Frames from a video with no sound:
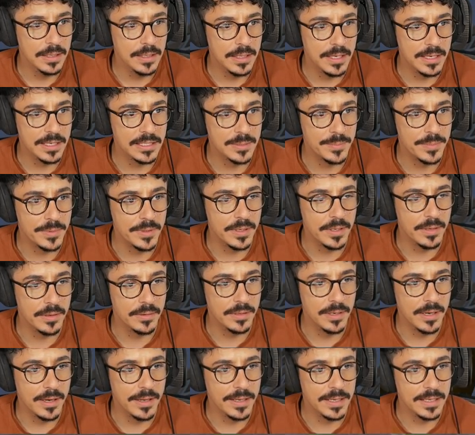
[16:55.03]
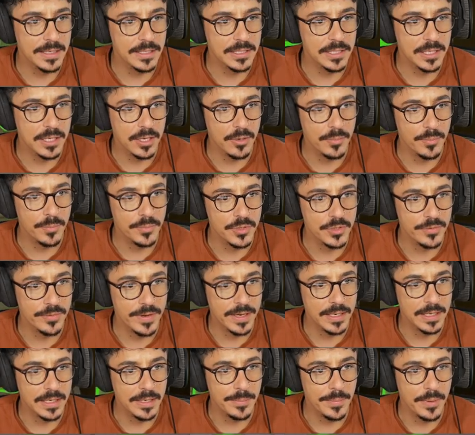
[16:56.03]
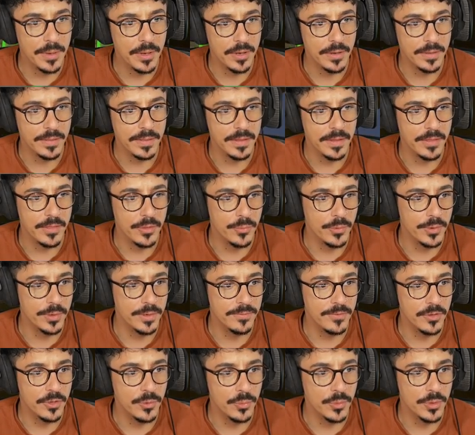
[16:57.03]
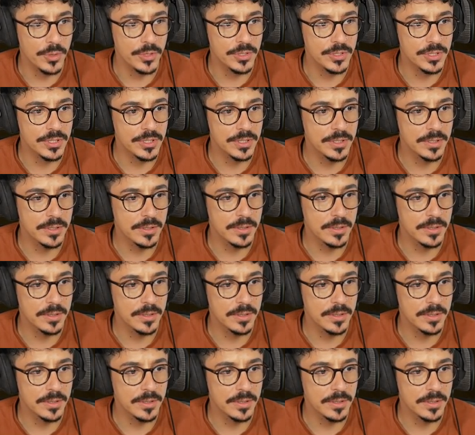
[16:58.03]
Yes, but I'd like it to go directly behind the other one, if you would.